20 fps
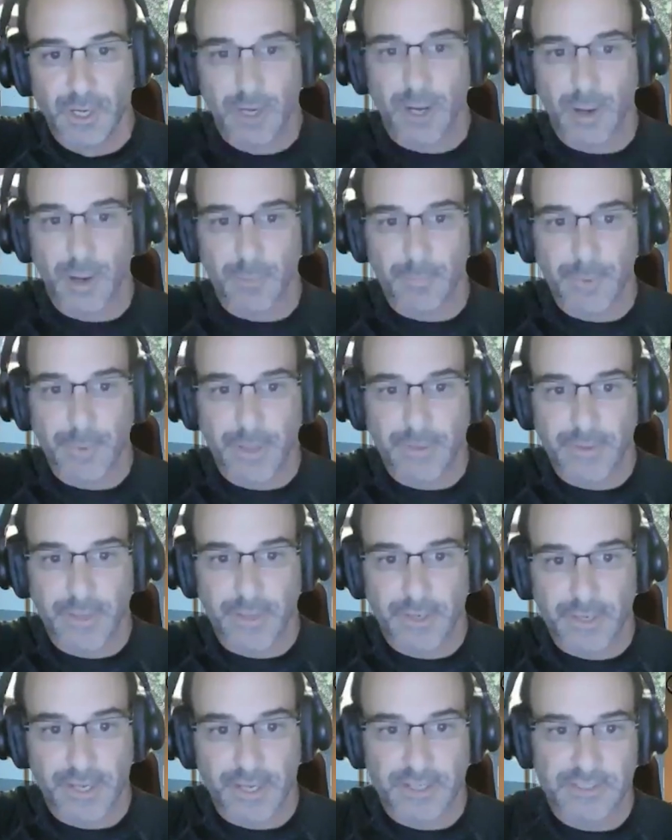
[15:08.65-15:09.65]
And
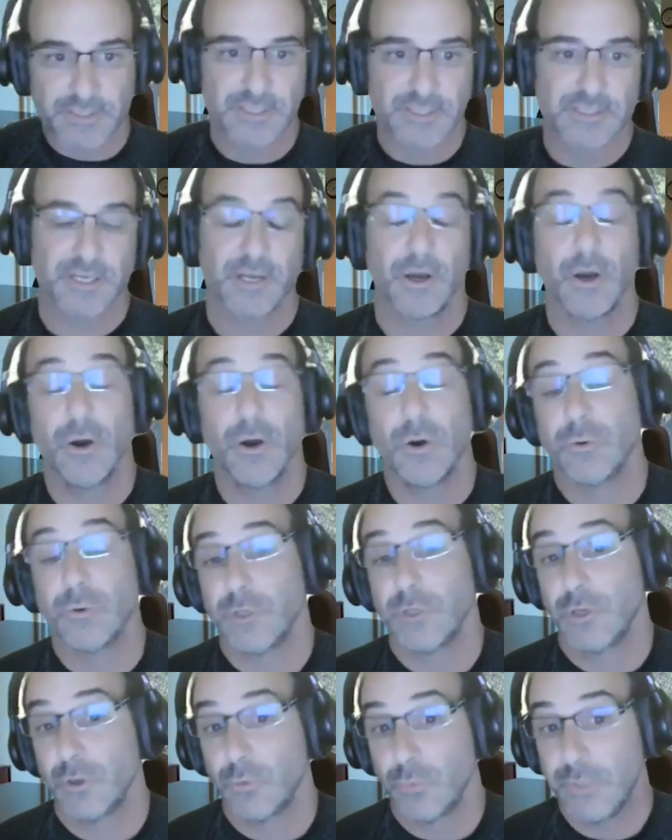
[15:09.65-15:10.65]
then as they say, oh,
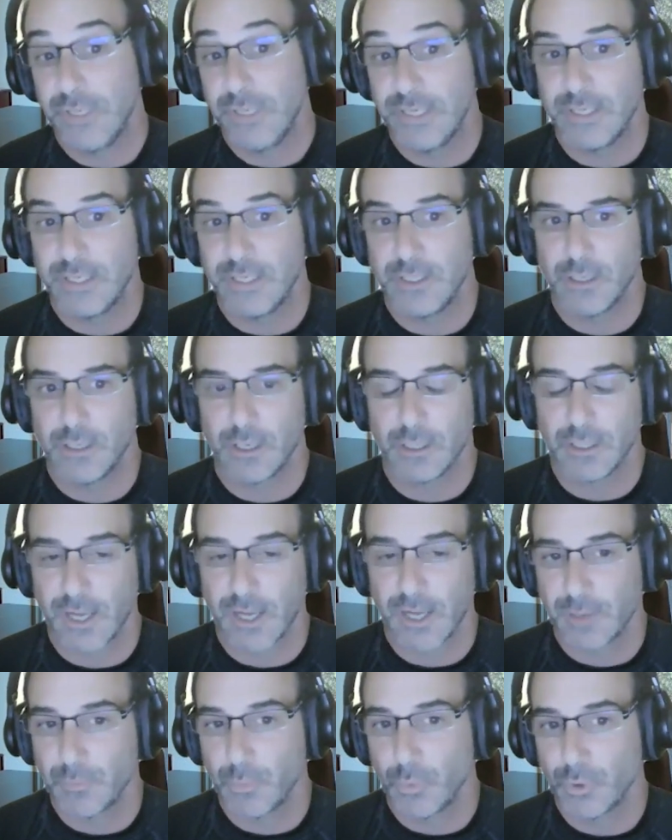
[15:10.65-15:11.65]
we need a
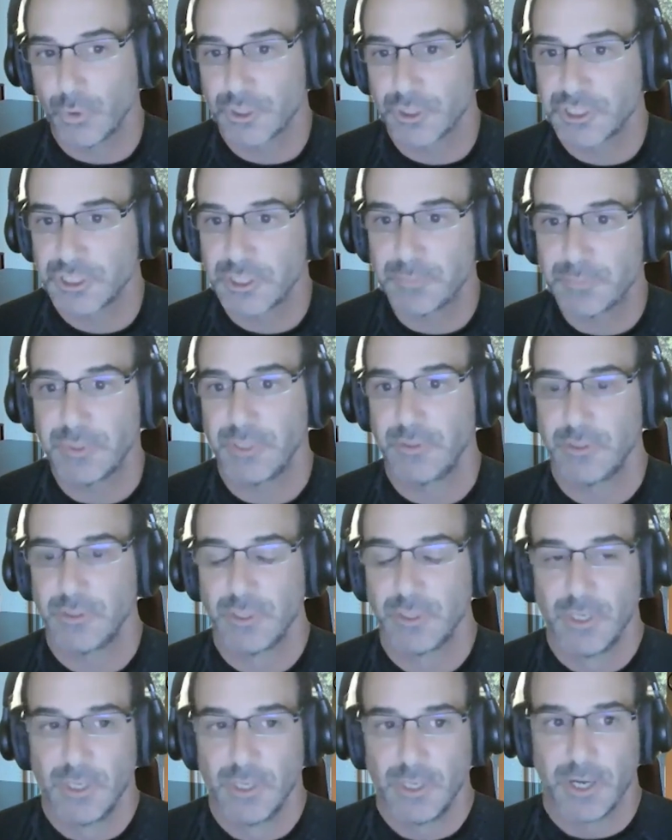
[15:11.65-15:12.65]
lot more shipping,
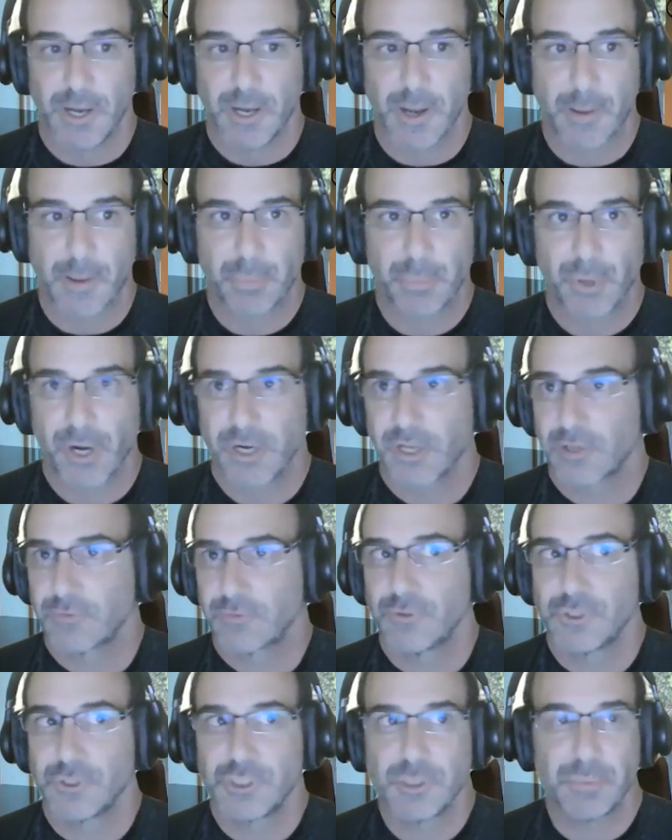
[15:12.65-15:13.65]

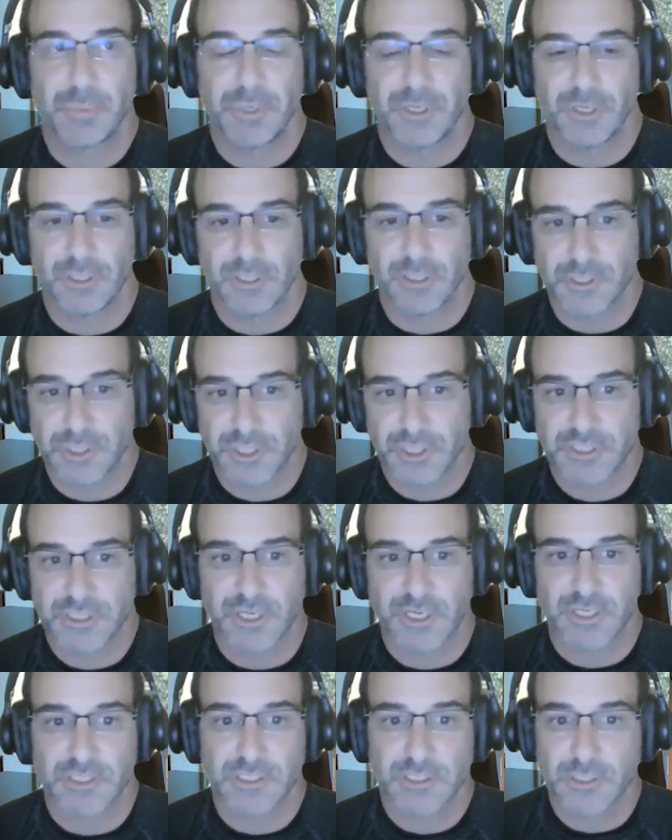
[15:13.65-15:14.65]
products for shipping and
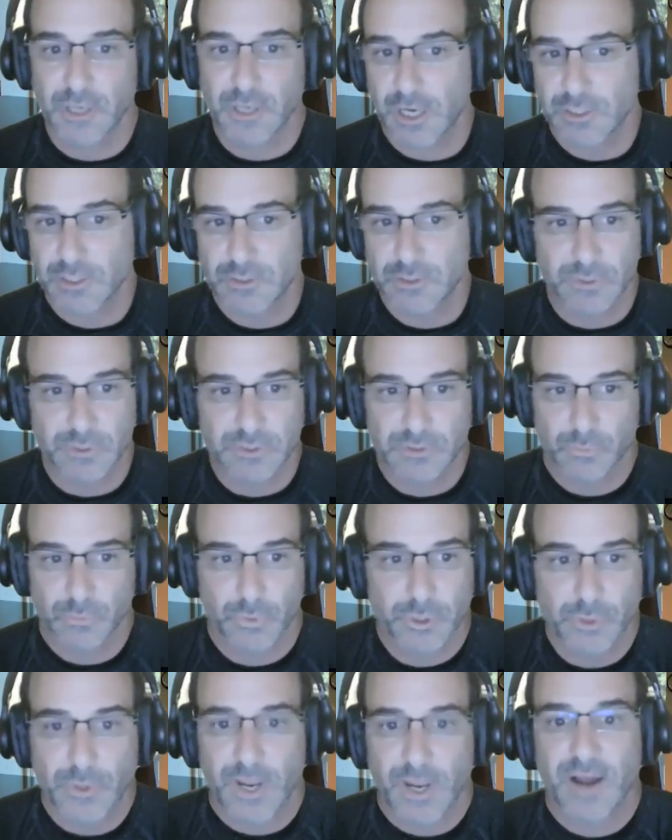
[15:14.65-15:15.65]
logistics. Talk to us.
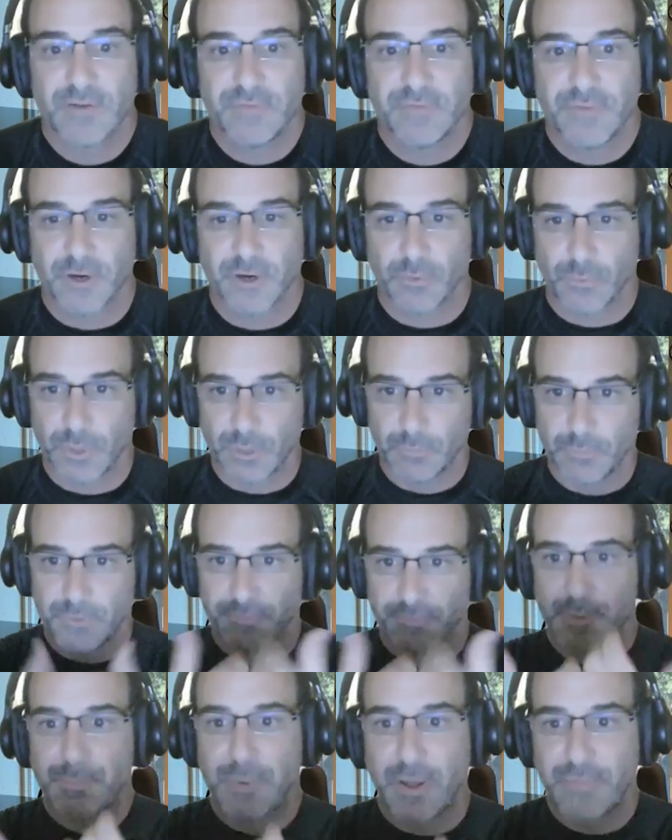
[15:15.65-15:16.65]
What do you have there? Well, we
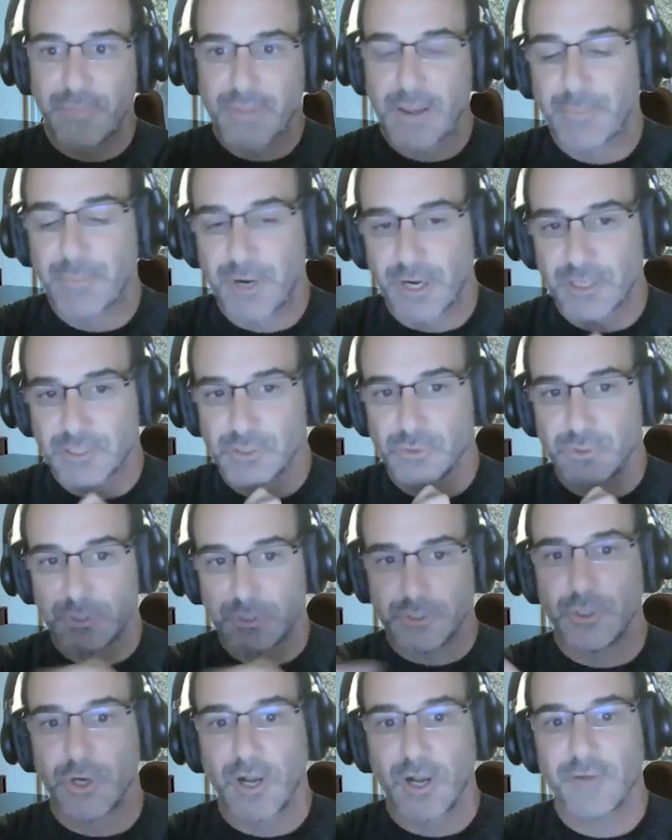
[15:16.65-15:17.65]
flip on that
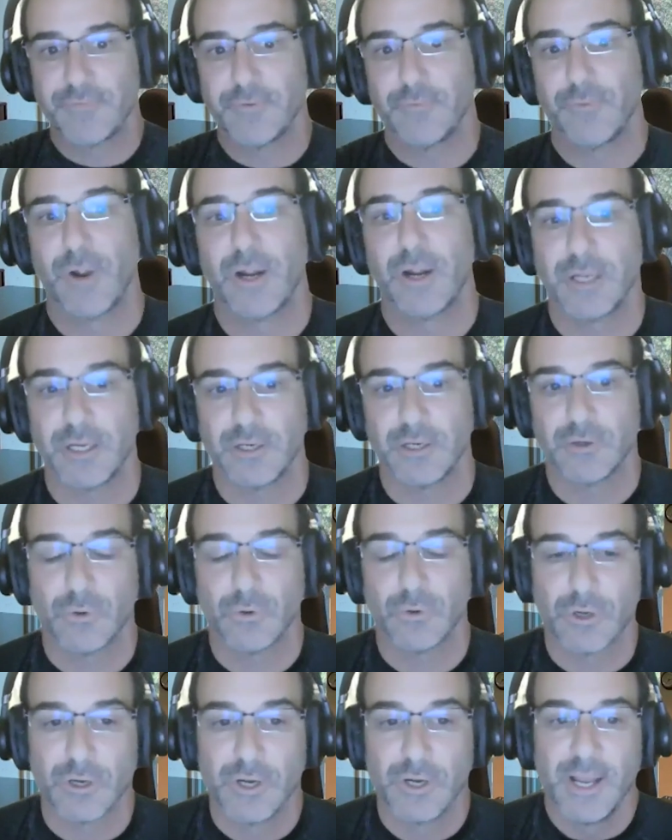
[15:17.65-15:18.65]
module and you're off and running.
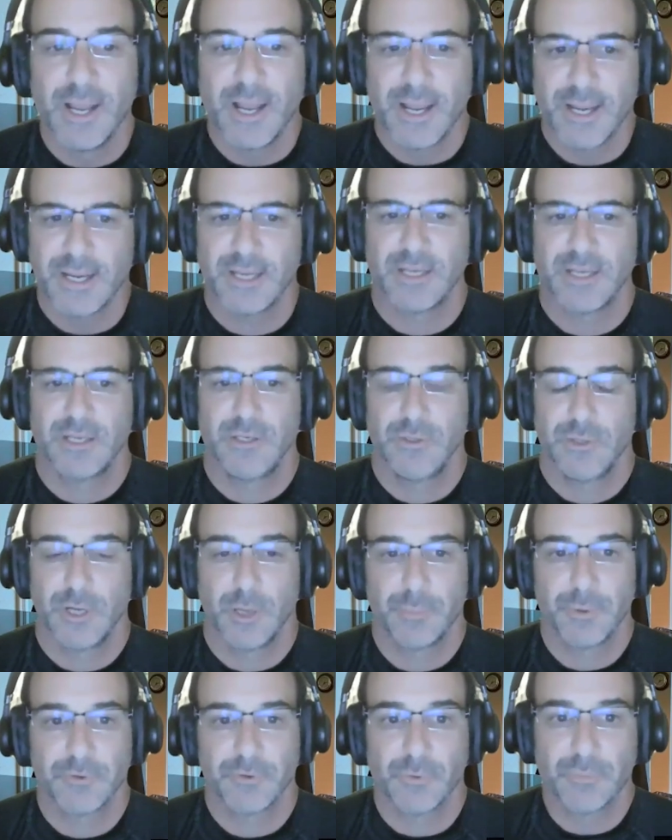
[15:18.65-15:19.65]
Or, hey, can you
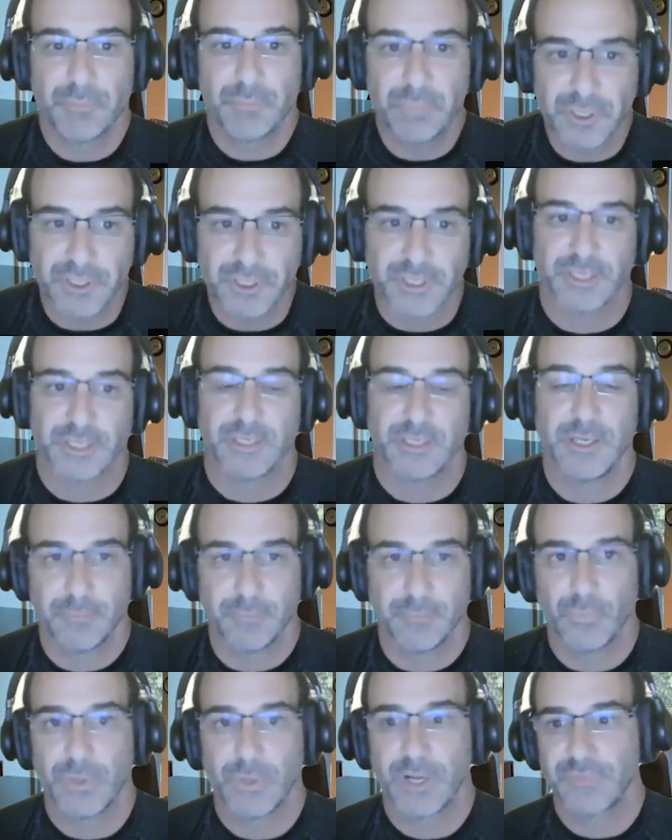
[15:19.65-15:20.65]
help us with billing?
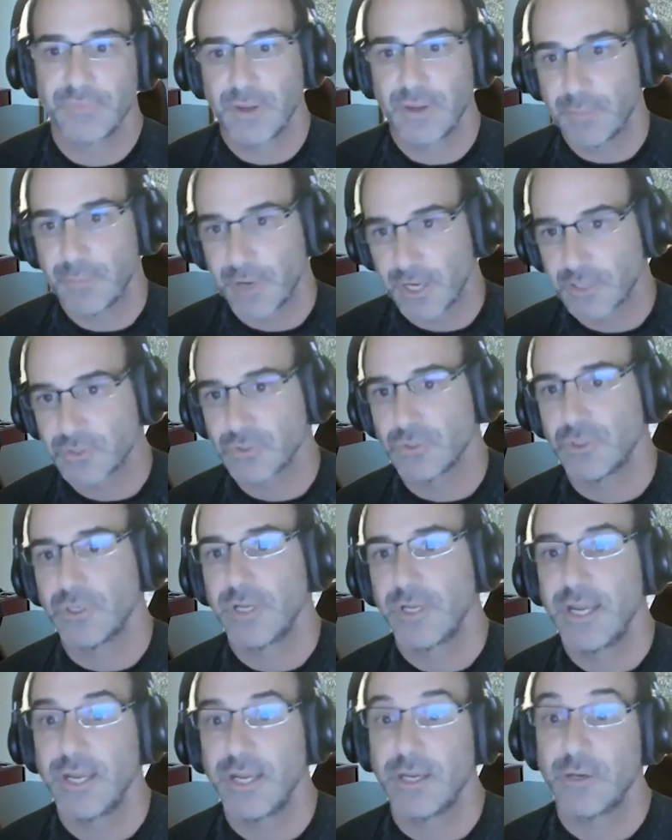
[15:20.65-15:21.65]
Yep, we got that
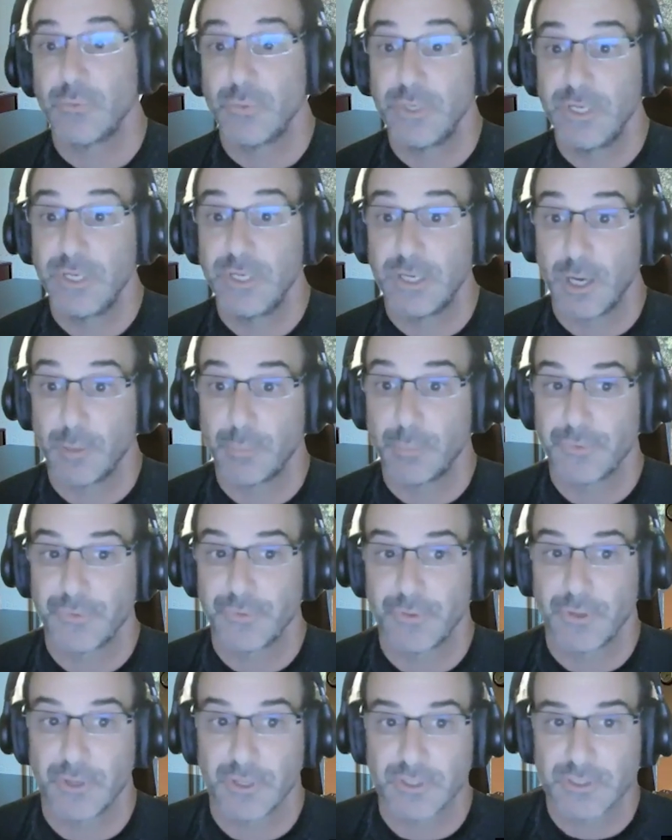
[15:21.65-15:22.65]
module. Hey, we need help
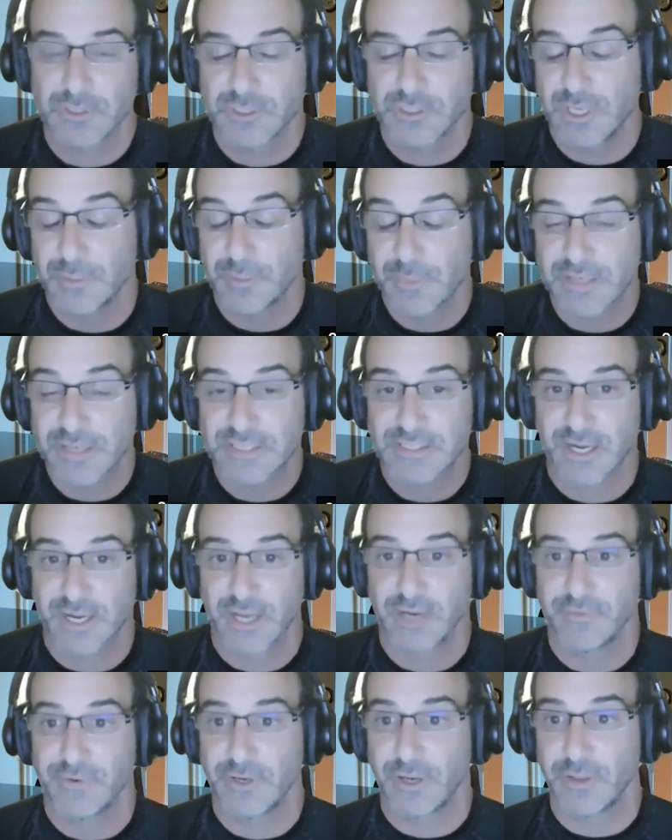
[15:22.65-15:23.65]
with the CMS
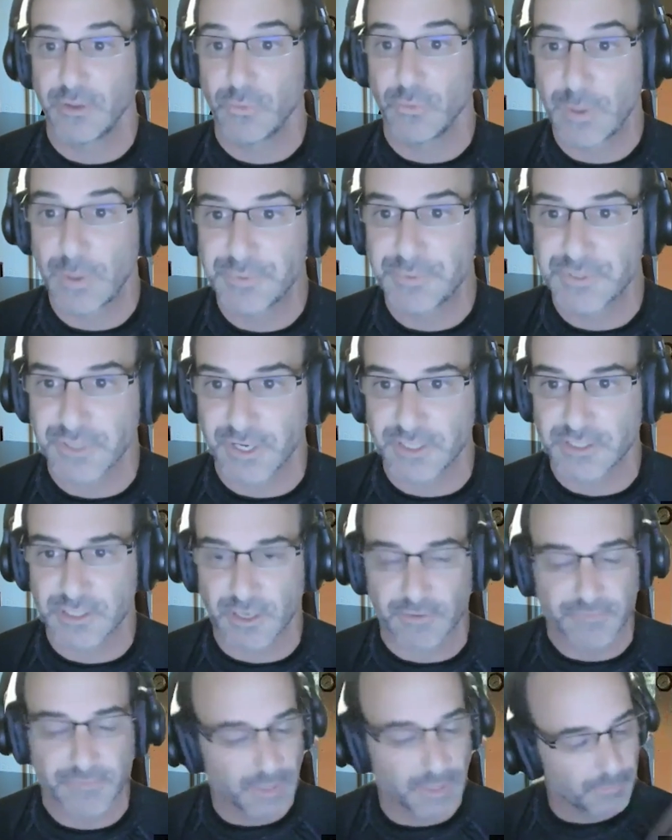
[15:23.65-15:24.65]
side of it on the website
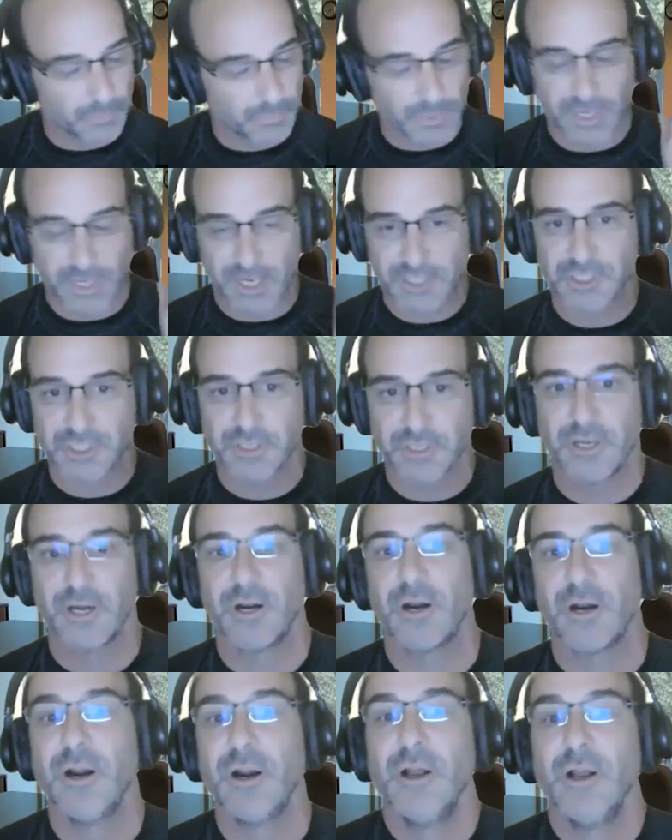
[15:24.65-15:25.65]
stuff. Yep, we got you
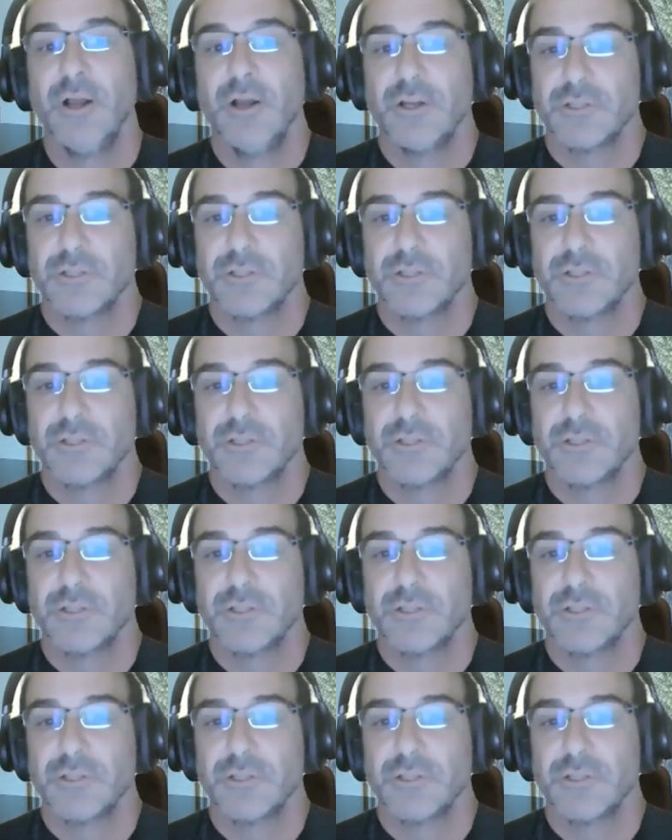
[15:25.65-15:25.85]
there.